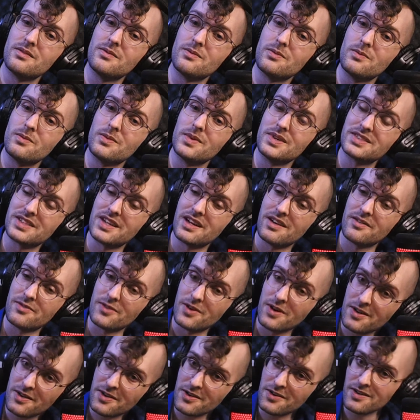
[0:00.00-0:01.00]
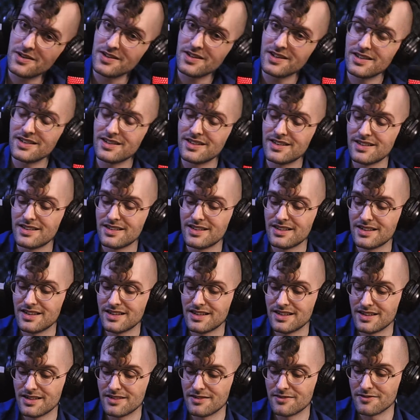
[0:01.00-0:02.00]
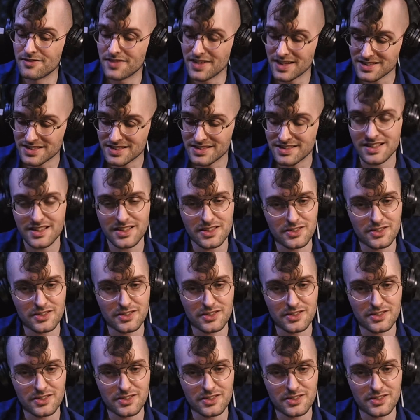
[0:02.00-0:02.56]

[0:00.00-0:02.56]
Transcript: which have other vested